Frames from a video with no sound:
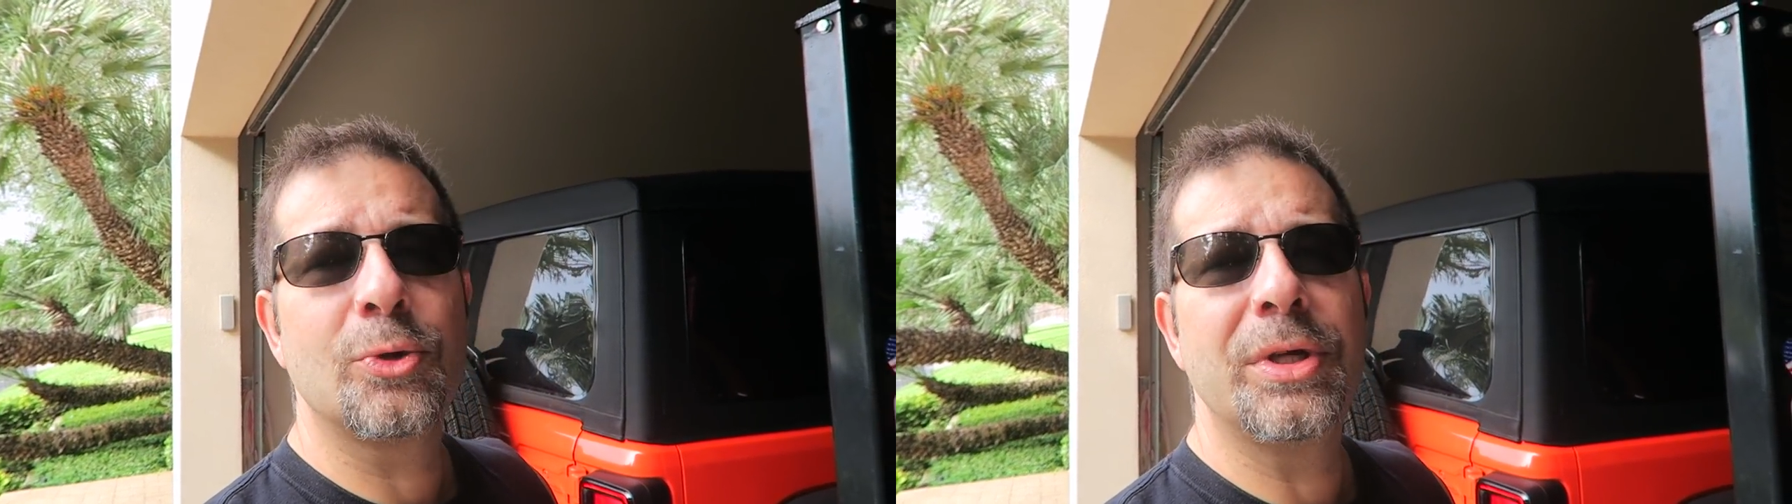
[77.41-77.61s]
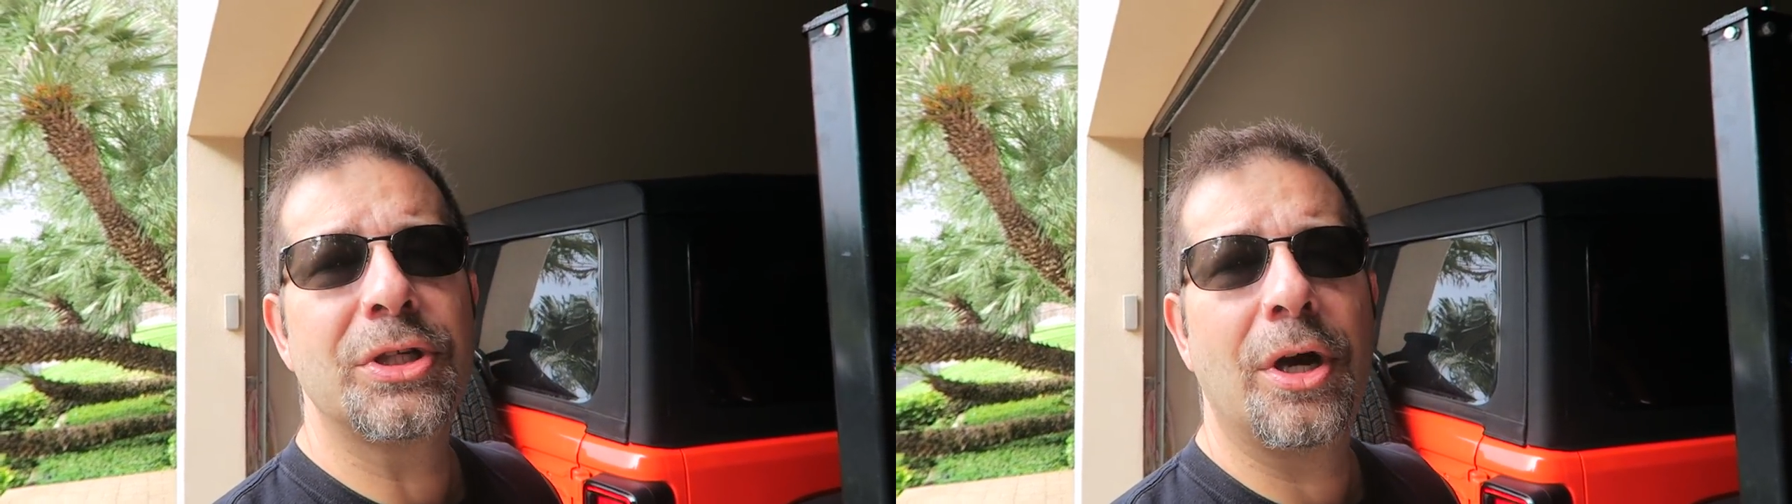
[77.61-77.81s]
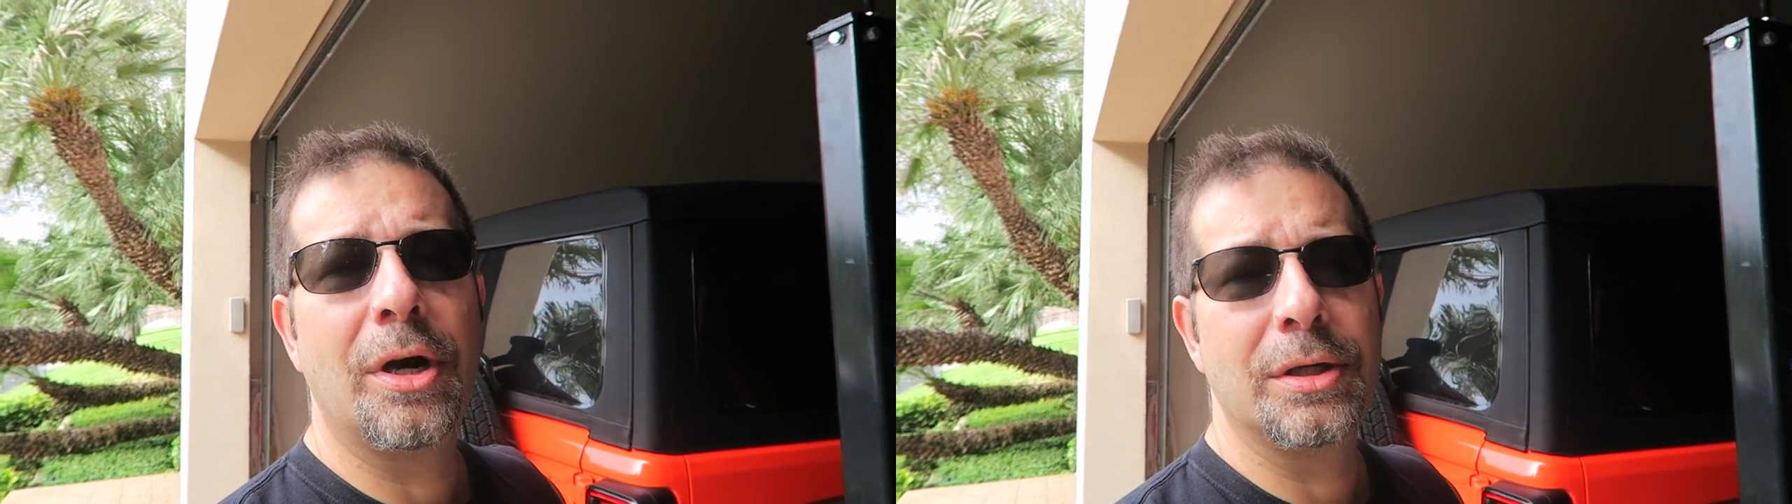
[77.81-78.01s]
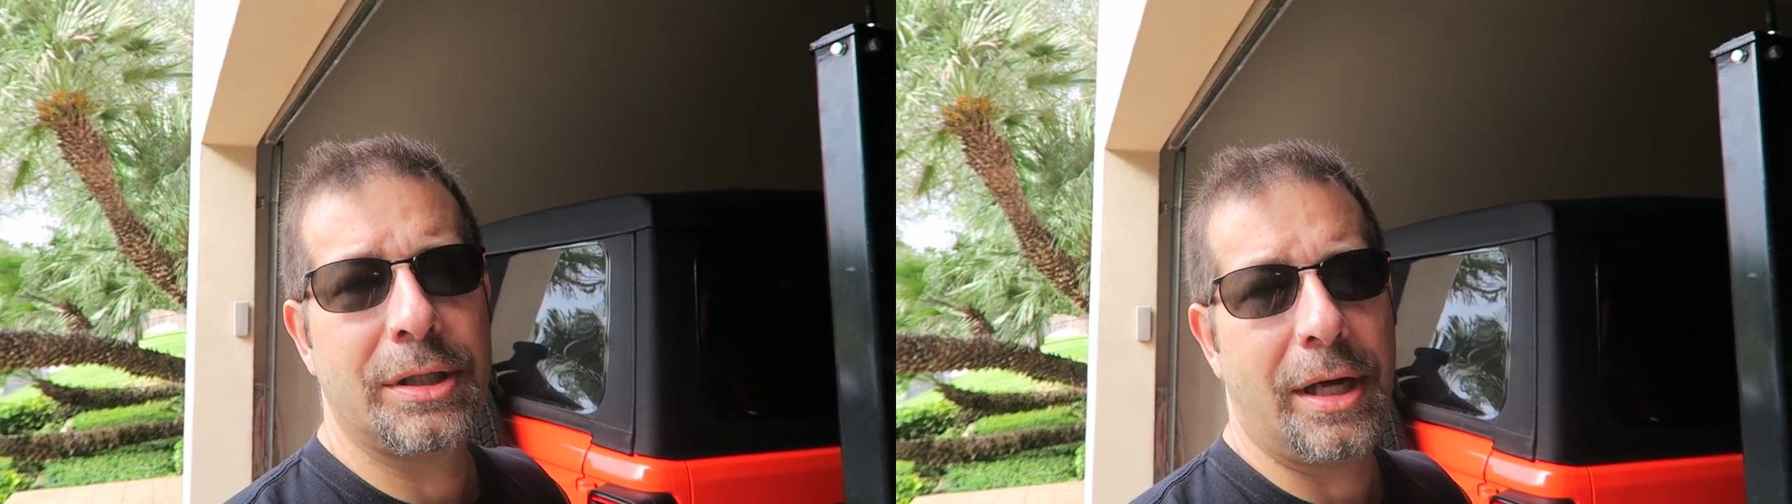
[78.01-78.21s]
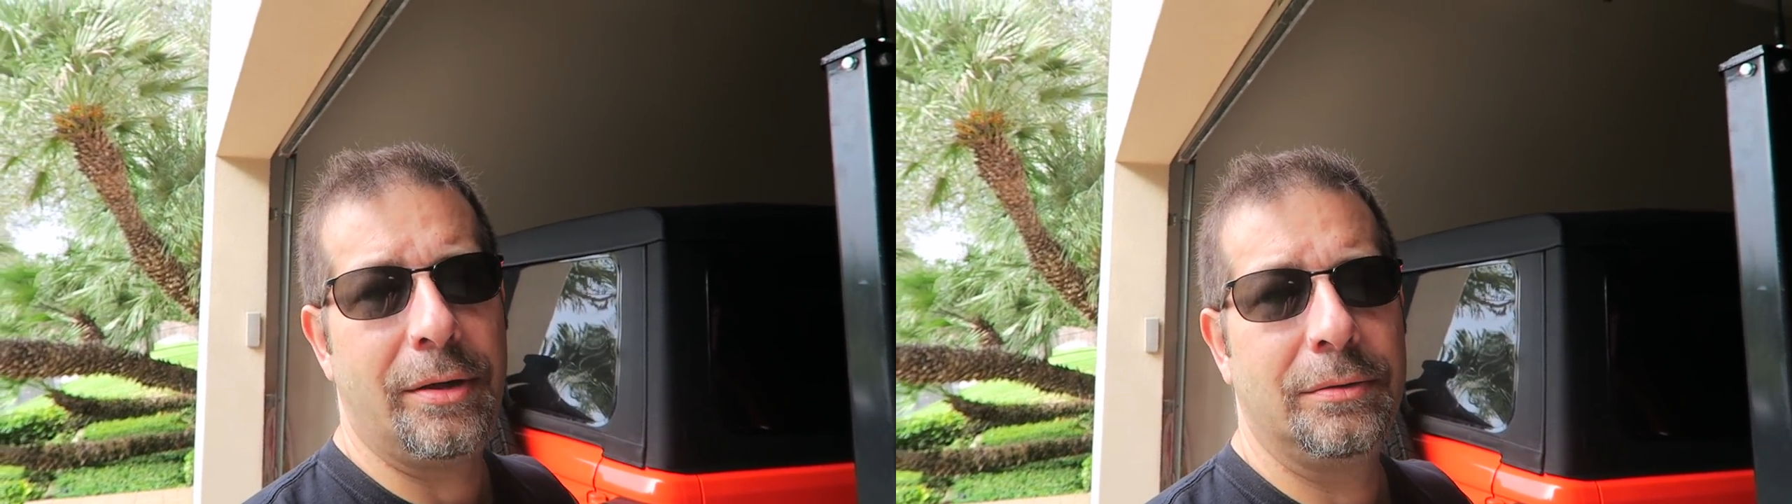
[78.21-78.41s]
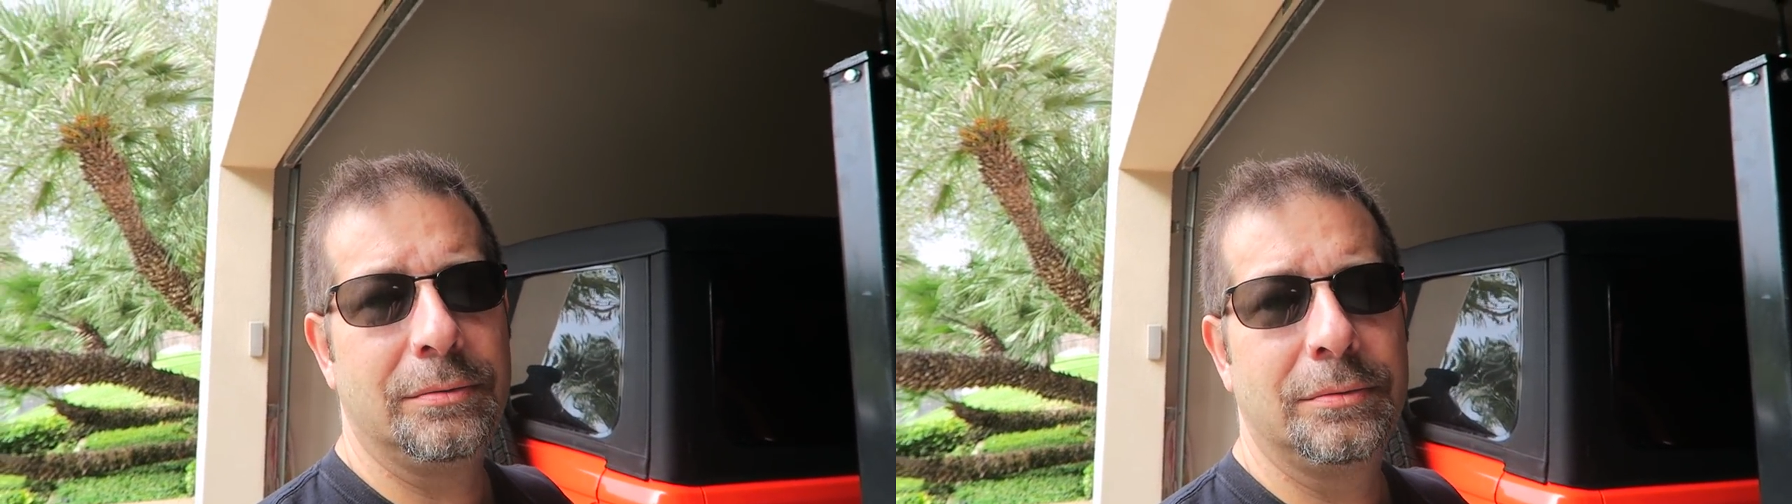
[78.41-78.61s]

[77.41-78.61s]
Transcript: switch cars out.